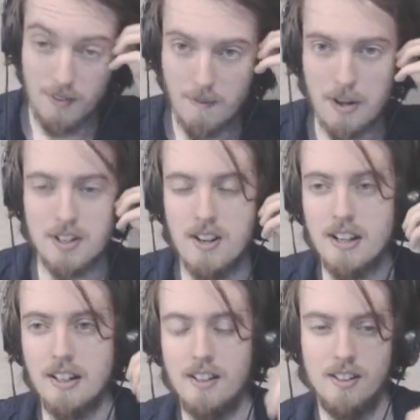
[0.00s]
much
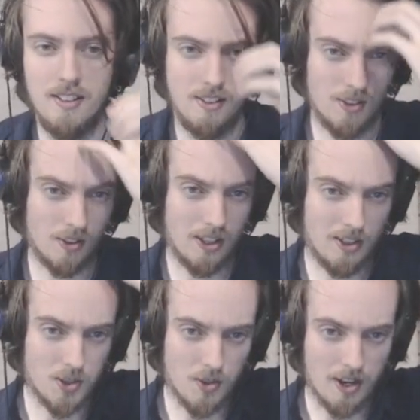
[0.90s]
like Donkey
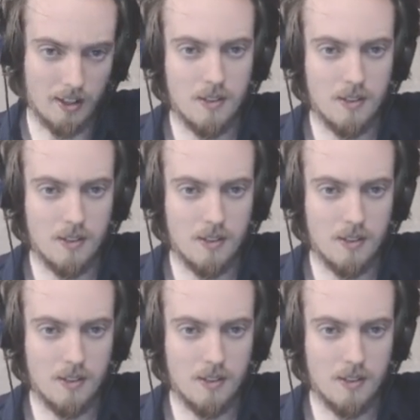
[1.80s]
and Shrek.